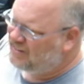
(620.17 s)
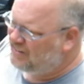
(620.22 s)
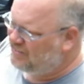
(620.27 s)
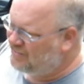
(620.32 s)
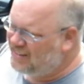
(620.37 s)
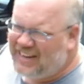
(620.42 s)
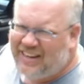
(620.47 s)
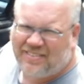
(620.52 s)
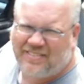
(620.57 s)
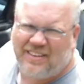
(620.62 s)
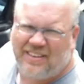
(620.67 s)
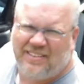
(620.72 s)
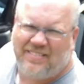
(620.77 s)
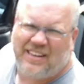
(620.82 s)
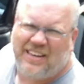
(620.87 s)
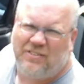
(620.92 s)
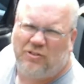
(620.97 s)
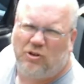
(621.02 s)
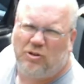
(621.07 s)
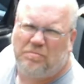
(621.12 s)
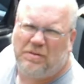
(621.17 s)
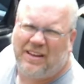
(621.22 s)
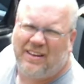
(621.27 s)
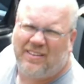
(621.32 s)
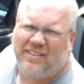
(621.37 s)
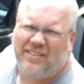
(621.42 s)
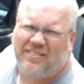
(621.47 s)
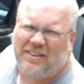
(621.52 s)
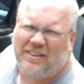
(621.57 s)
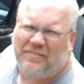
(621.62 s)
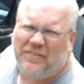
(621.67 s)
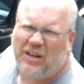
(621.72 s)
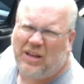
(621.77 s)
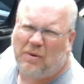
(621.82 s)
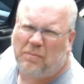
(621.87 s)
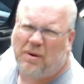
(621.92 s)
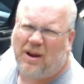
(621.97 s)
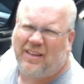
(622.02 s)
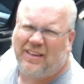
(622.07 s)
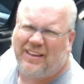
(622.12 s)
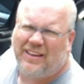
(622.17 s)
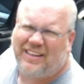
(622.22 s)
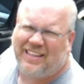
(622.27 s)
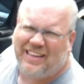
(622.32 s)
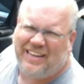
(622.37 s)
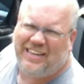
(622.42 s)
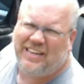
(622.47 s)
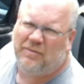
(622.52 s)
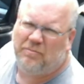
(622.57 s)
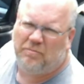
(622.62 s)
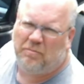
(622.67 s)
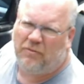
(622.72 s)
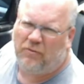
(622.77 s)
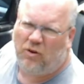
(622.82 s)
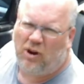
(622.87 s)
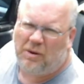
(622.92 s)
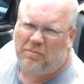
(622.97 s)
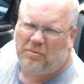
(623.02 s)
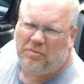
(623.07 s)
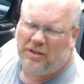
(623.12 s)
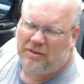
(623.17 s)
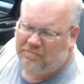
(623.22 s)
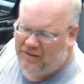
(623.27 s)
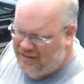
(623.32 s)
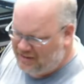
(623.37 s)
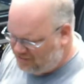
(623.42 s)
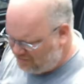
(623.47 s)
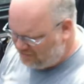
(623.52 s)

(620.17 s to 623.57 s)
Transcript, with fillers: as nasty as that door panel is, I think I'll probably clean it before I put it back on